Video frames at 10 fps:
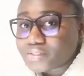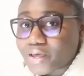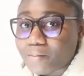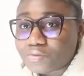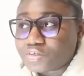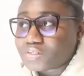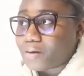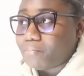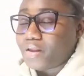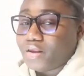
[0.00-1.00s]
step, they
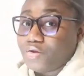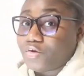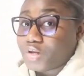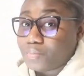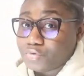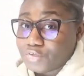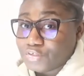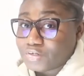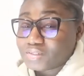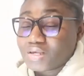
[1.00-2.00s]
just applied and got their
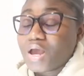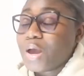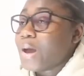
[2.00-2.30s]
position.